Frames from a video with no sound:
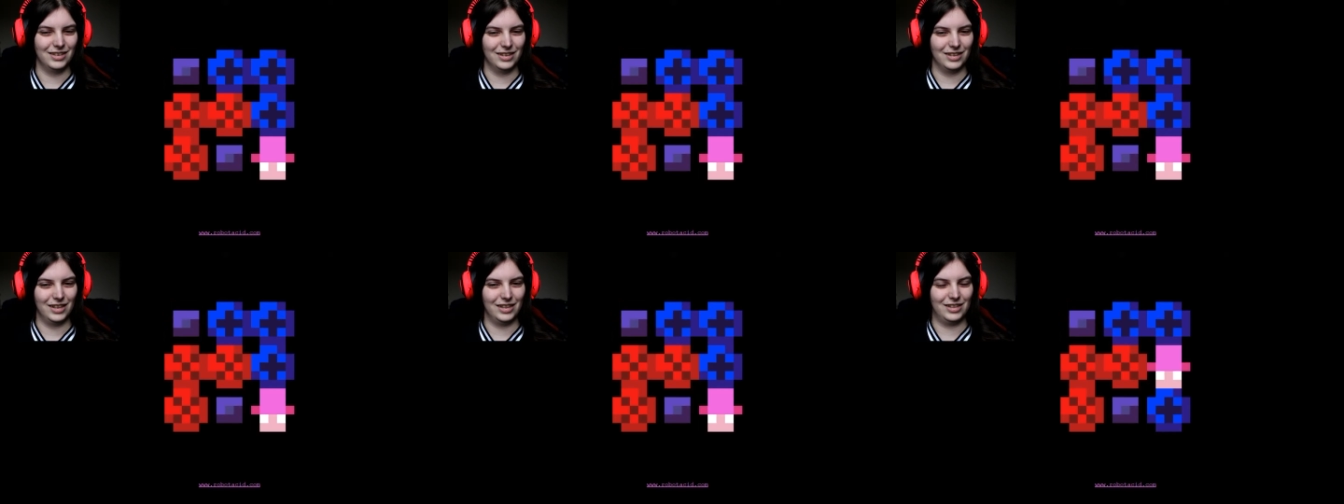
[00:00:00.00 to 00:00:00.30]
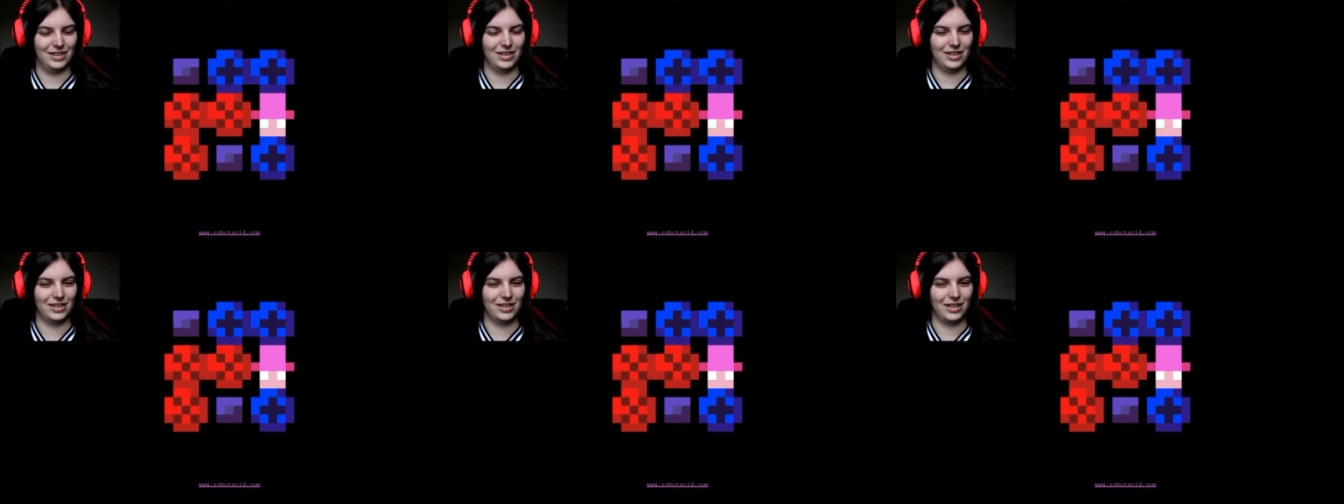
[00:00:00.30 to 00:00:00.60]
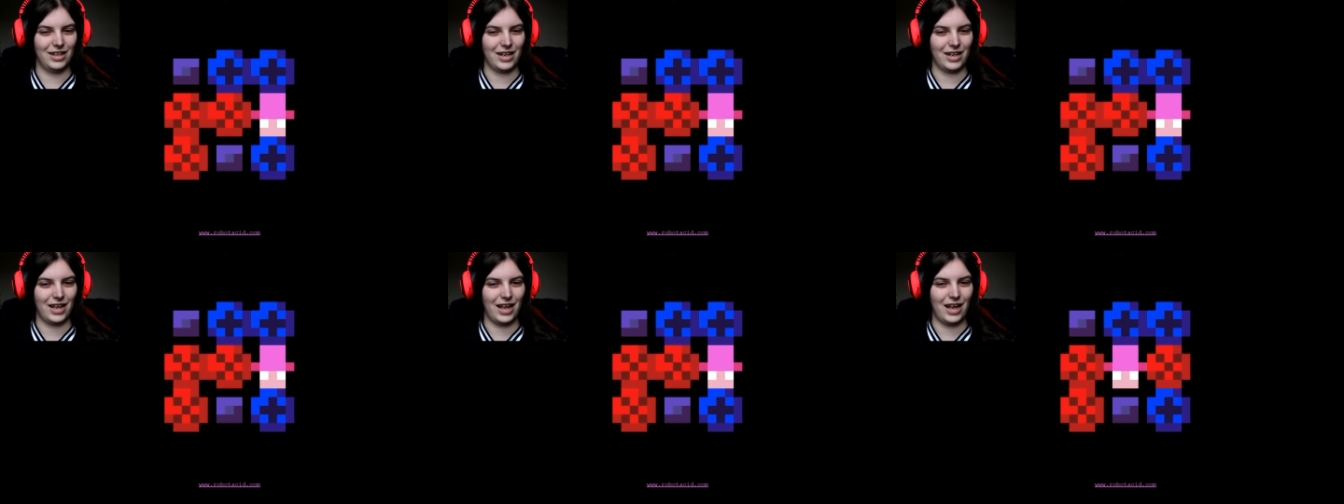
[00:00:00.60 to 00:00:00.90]
I
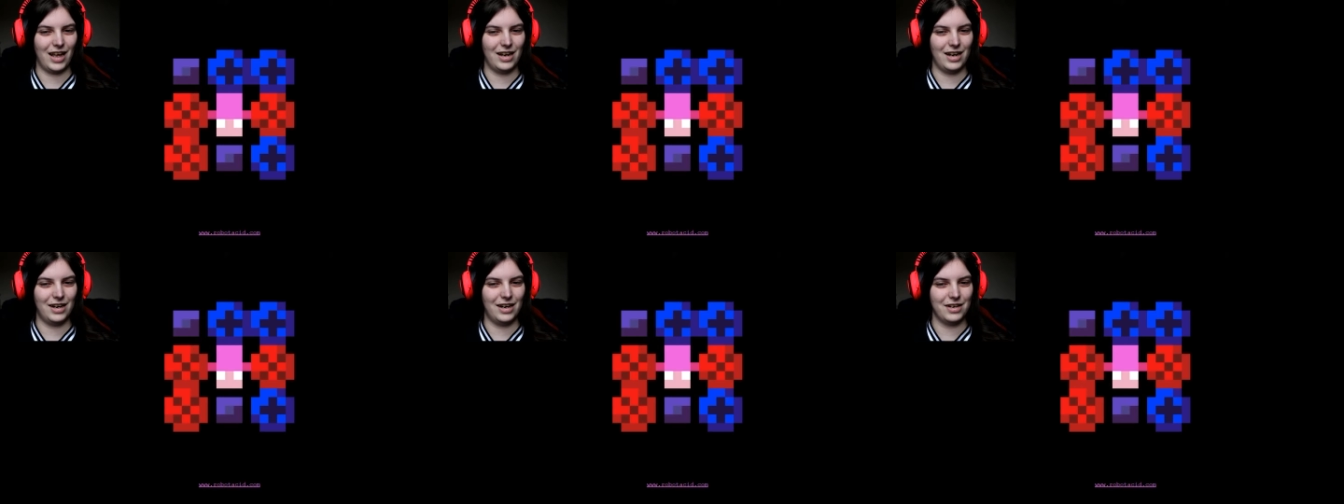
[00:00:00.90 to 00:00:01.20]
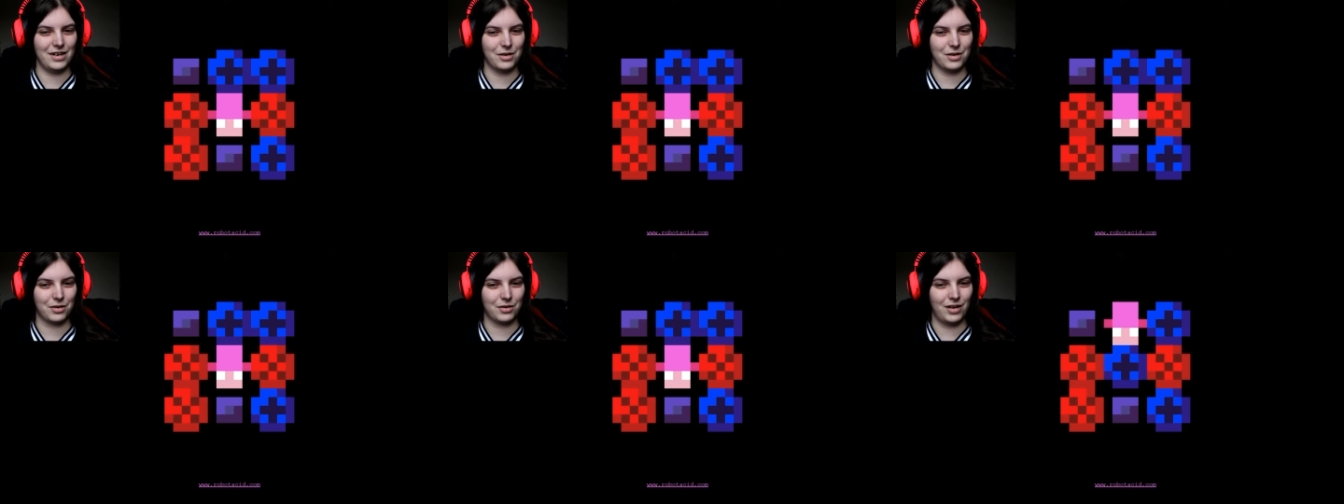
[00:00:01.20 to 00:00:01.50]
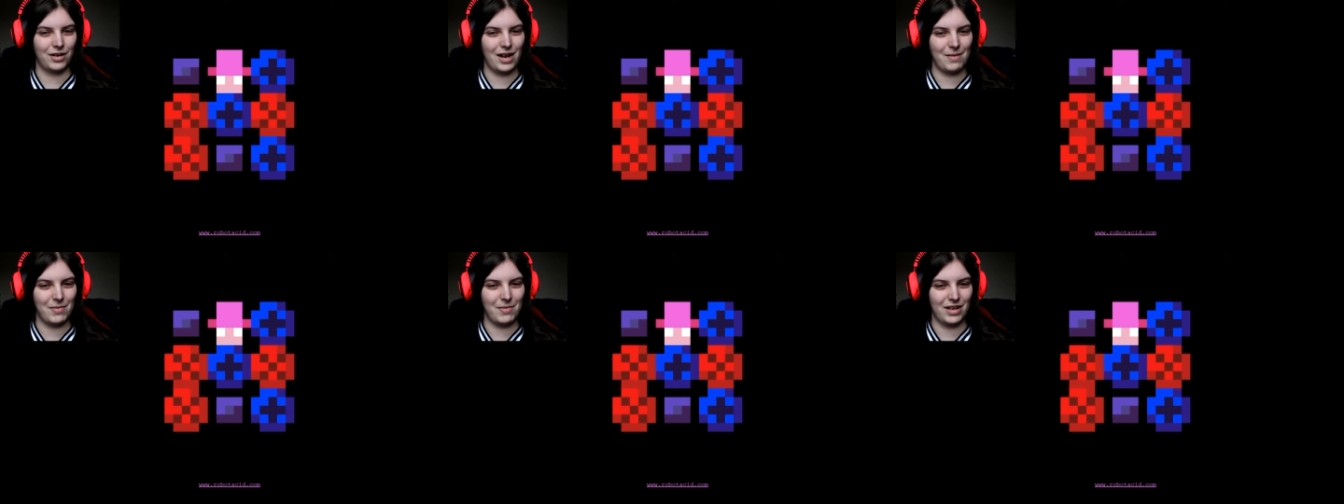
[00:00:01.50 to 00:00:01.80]
certainly can't hear you
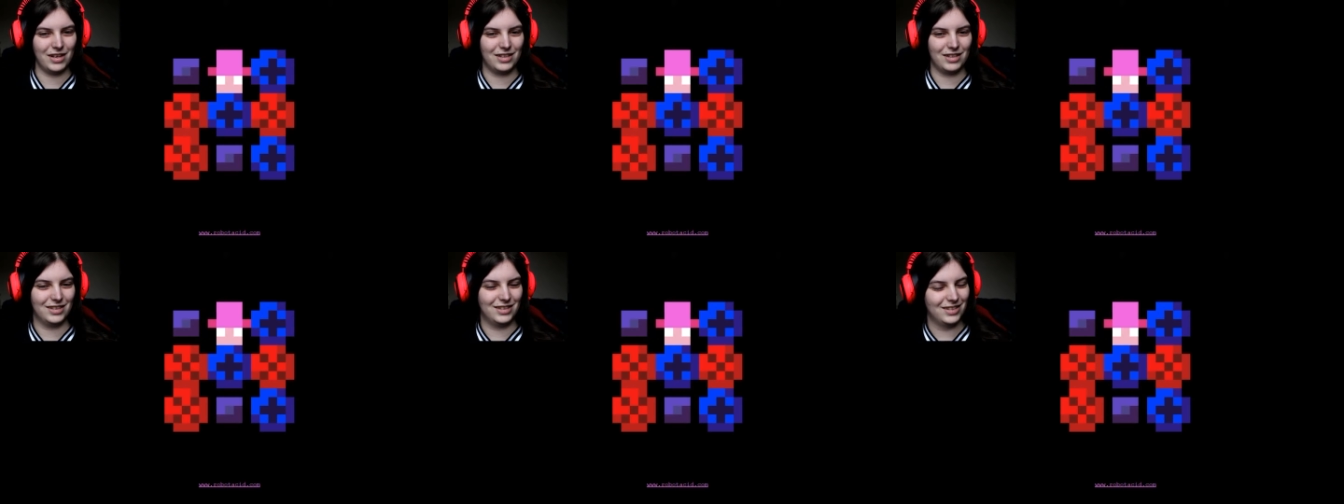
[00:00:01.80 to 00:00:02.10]
scream it.